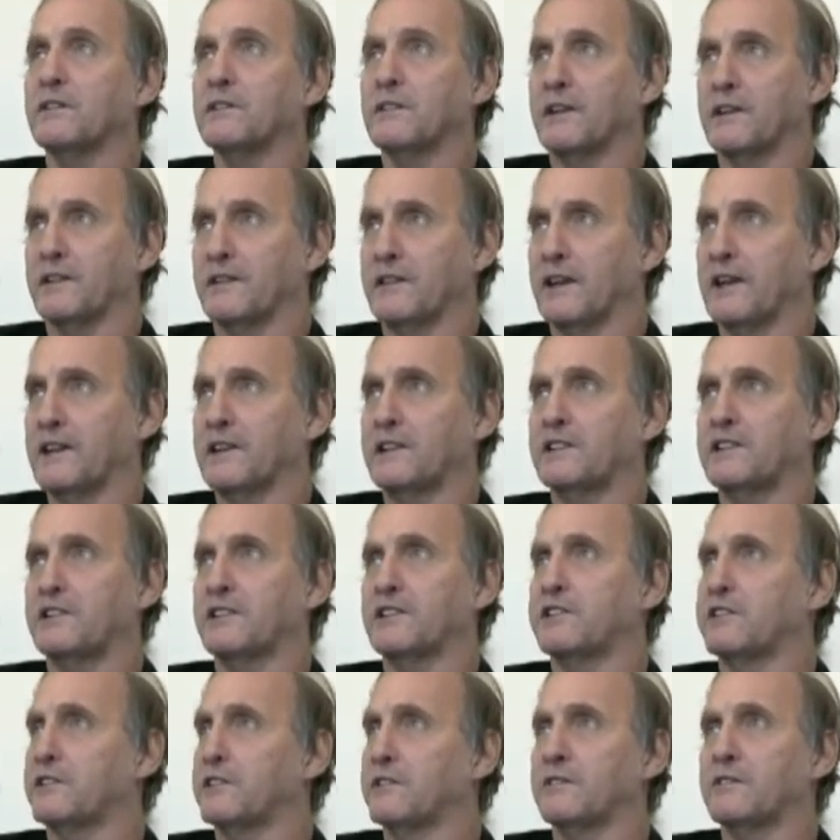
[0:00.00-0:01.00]
that
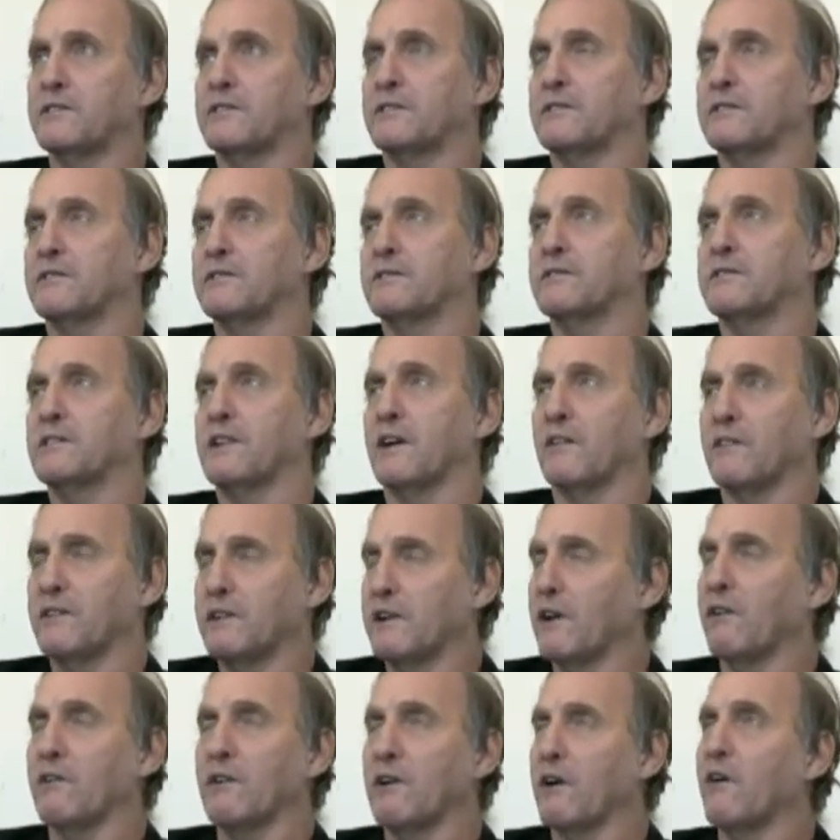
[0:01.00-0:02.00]
that's, we
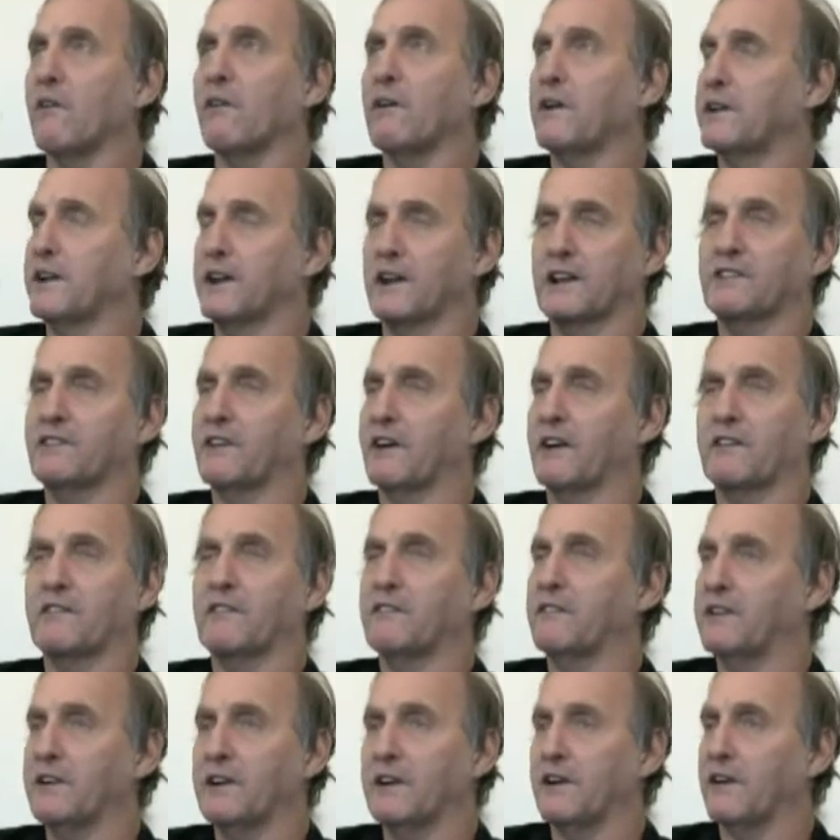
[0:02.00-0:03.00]
don't know what to expect
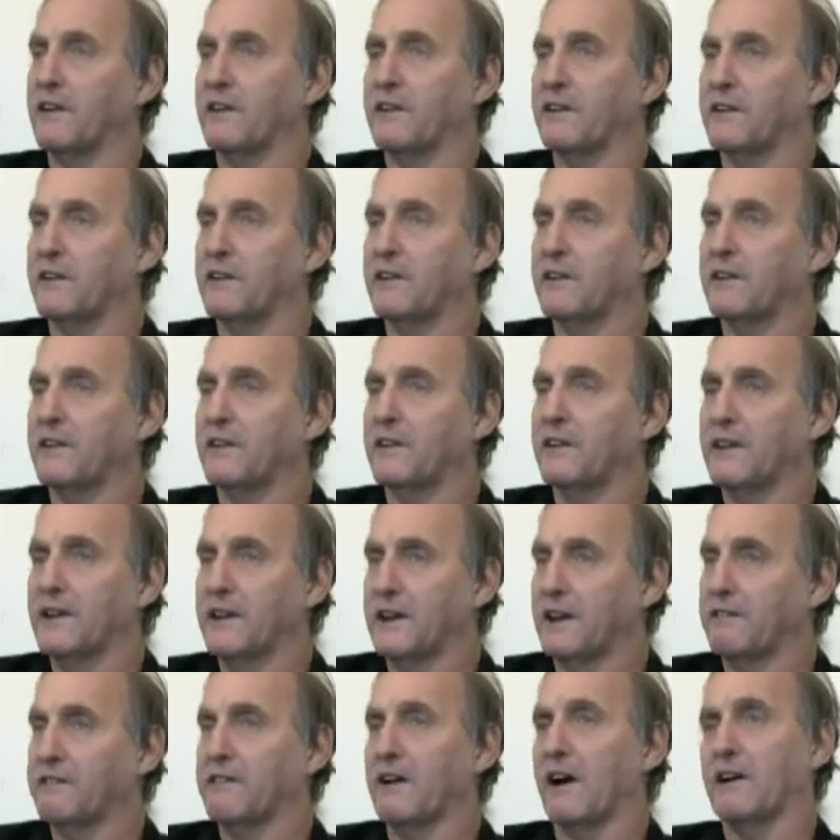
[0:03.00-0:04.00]
from here.
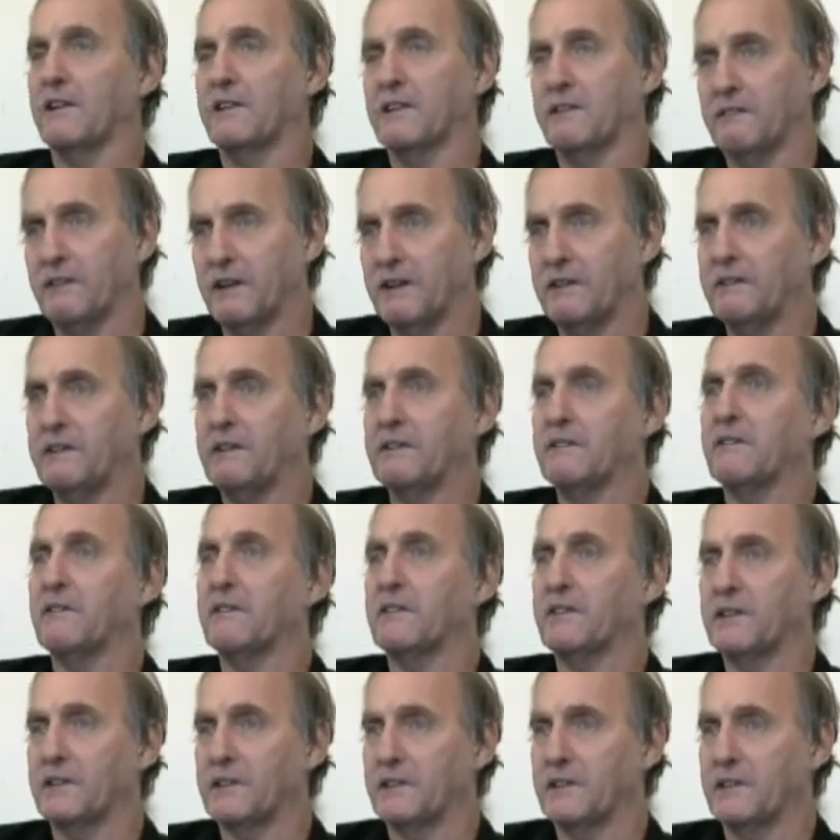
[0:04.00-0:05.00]
And I've talked to many people
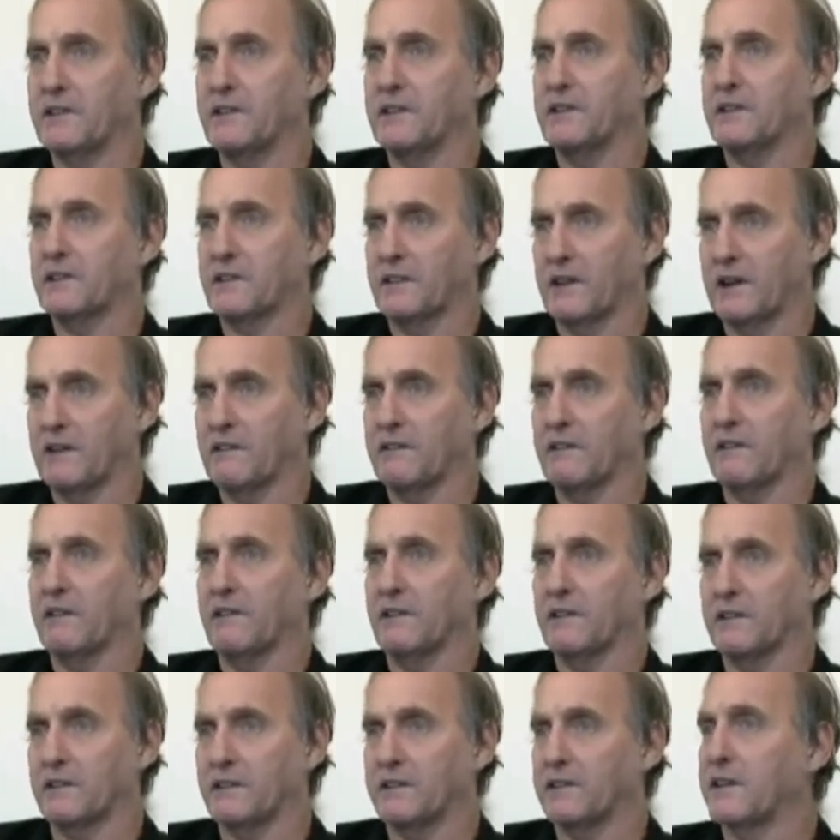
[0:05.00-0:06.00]
with this kind of
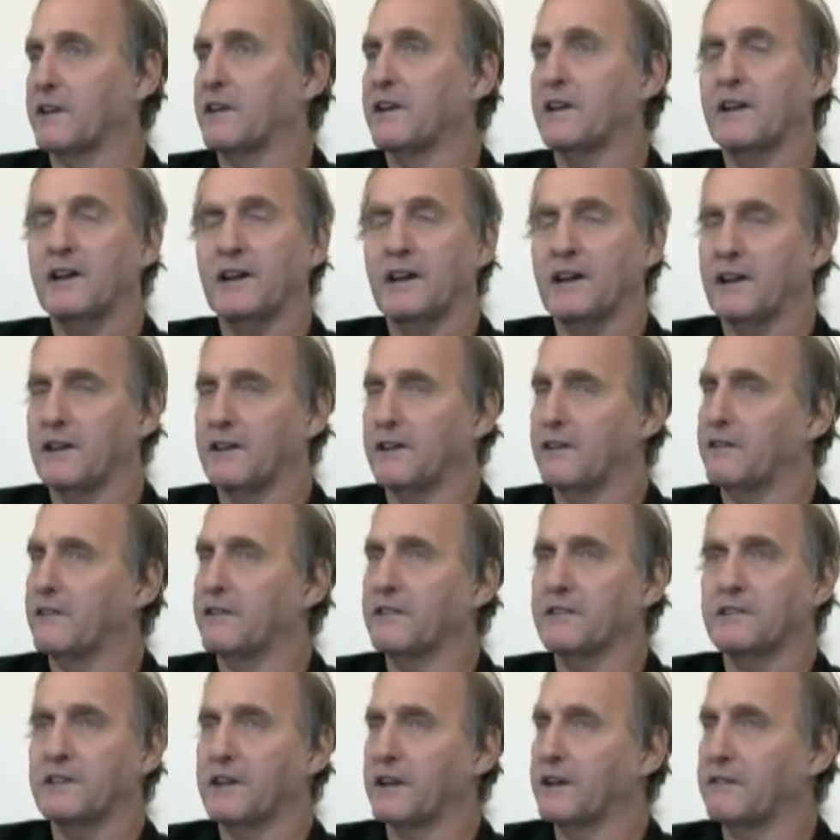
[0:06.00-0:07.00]
illness, and they're in
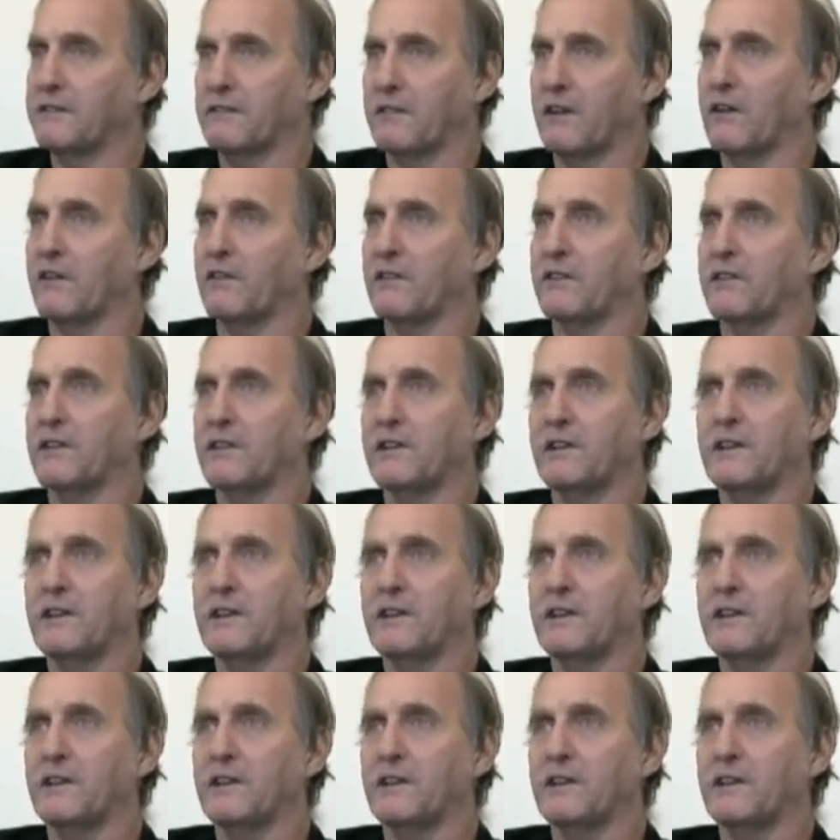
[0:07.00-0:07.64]
the same boat.